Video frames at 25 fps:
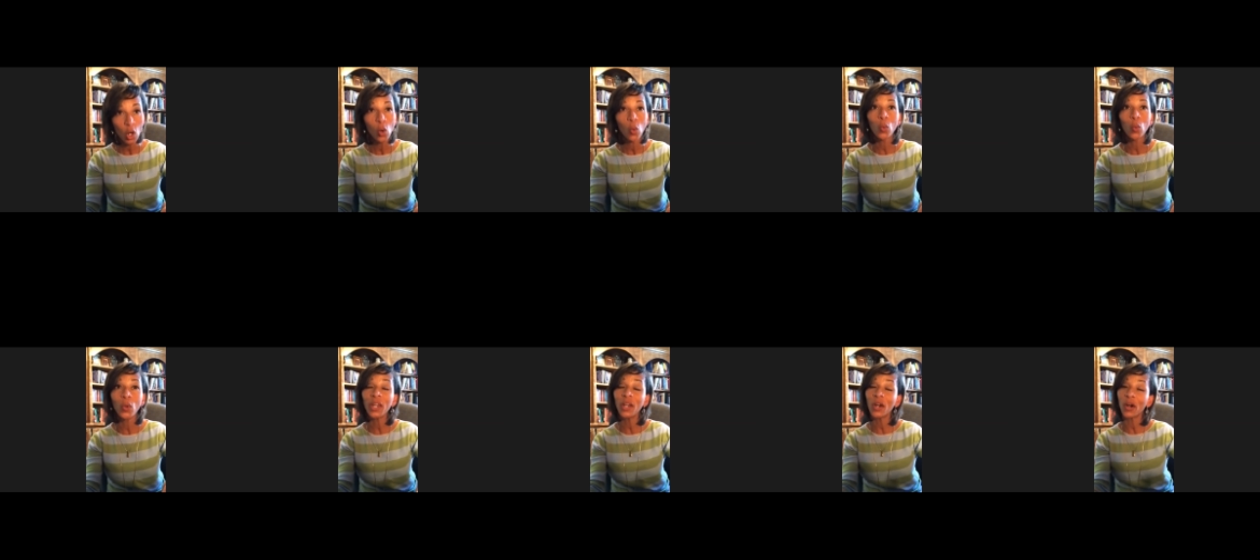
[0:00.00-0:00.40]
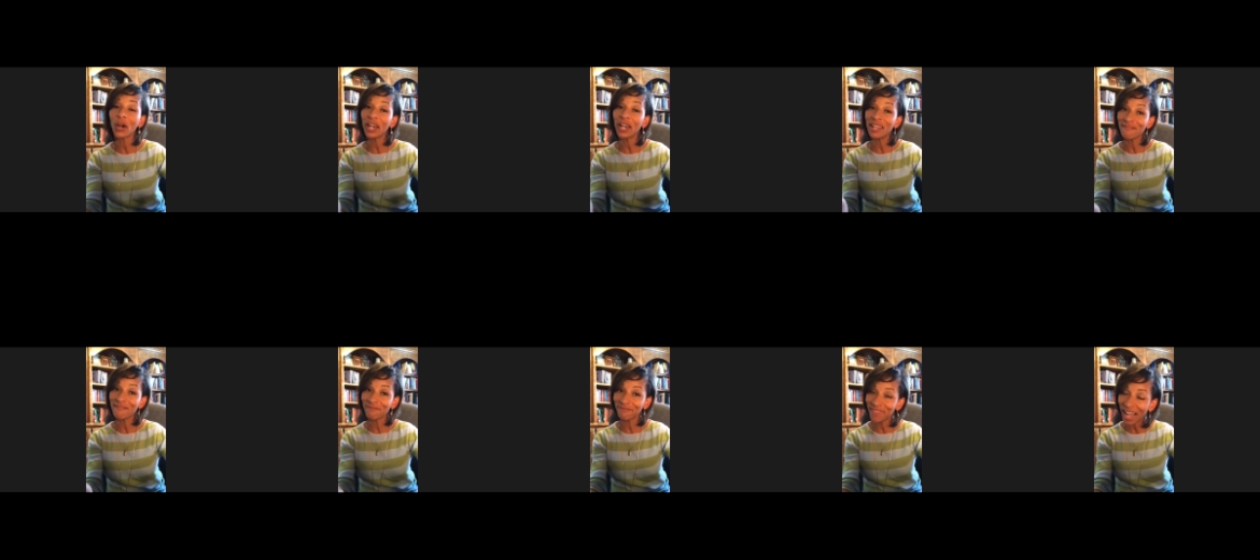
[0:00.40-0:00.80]
We are
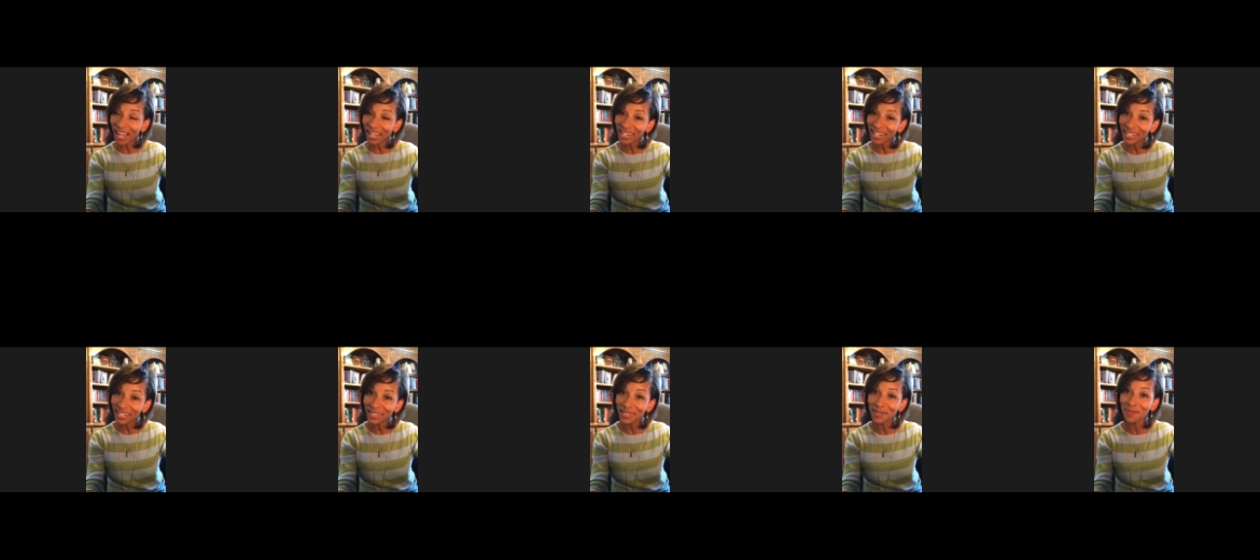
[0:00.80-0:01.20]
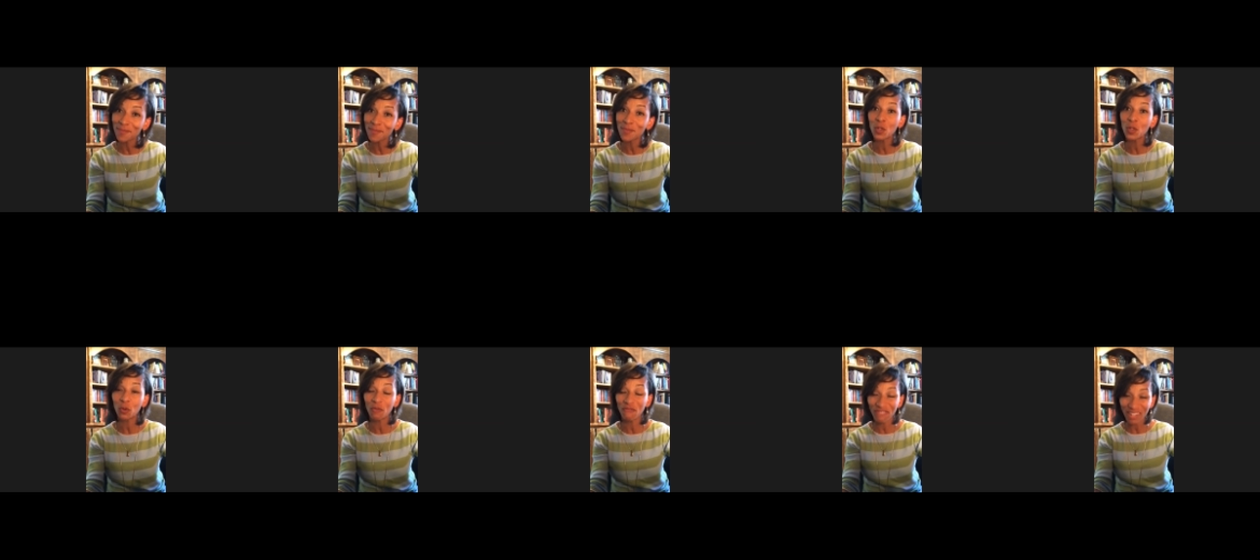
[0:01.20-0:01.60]
inviting them
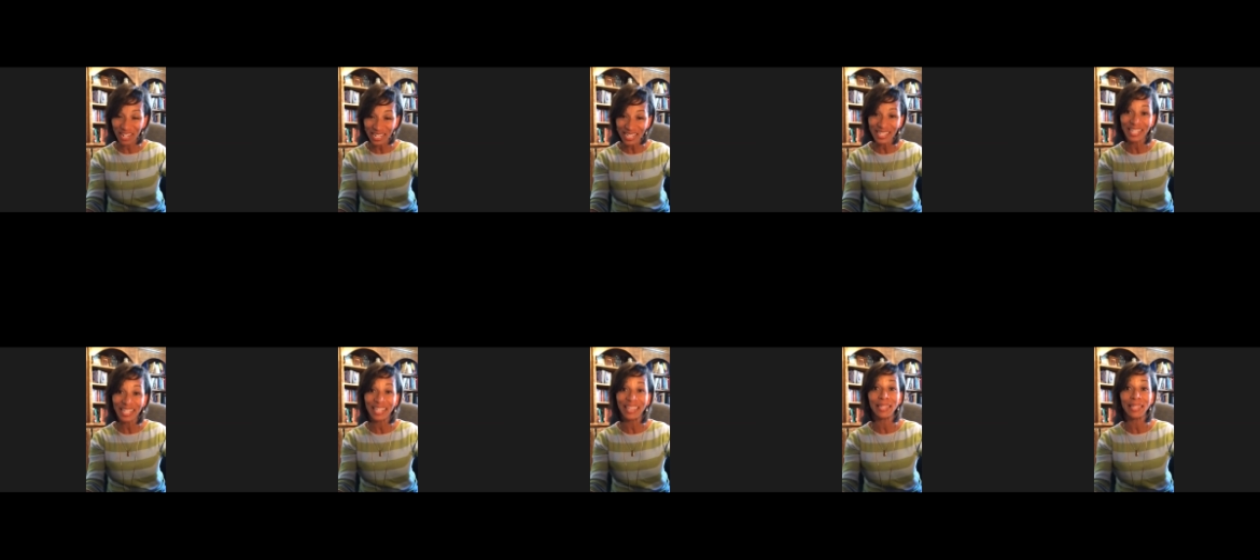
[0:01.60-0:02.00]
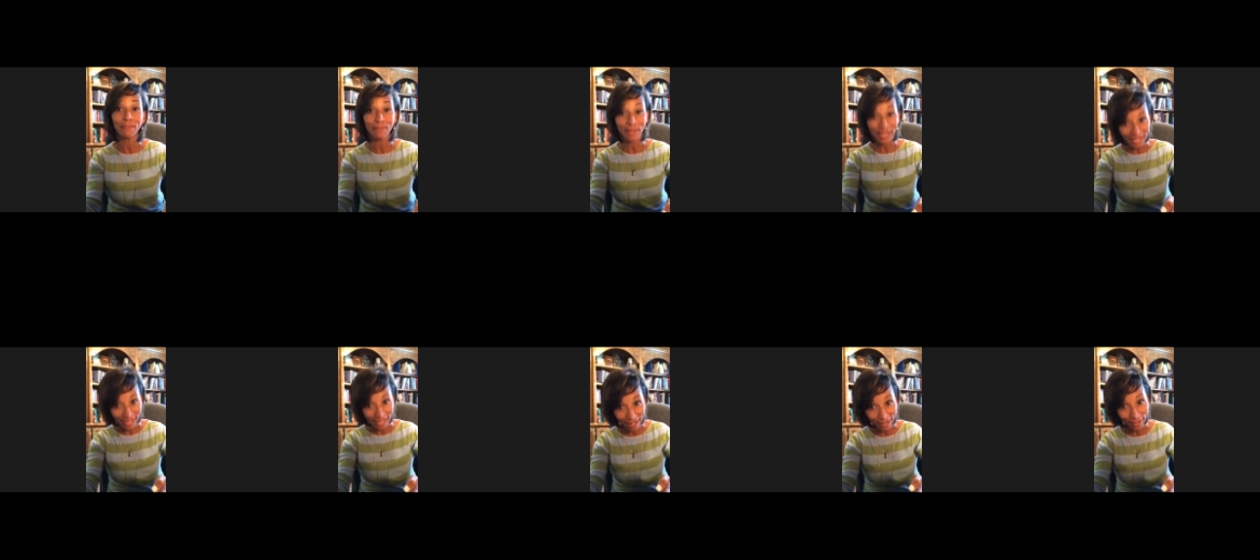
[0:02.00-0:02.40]
to invest in
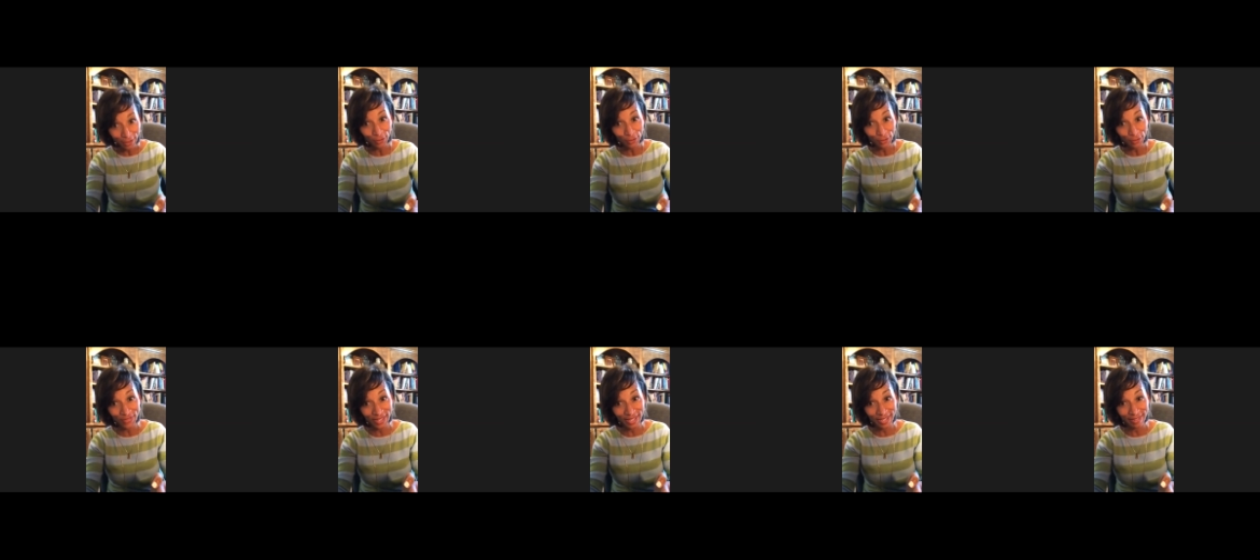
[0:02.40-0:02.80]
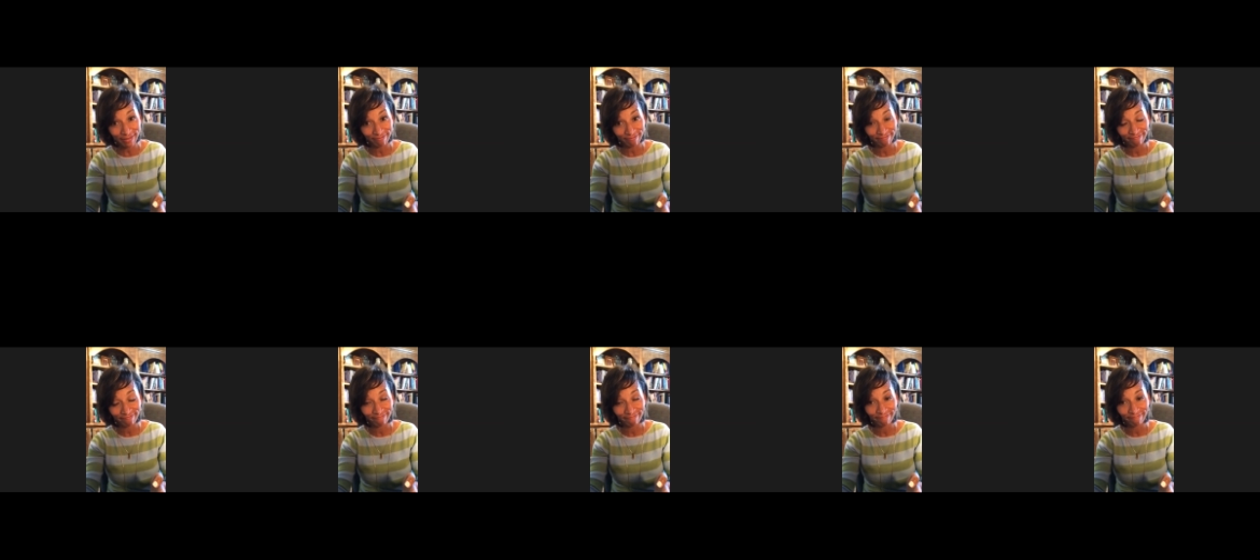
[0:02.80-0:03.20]
themselves.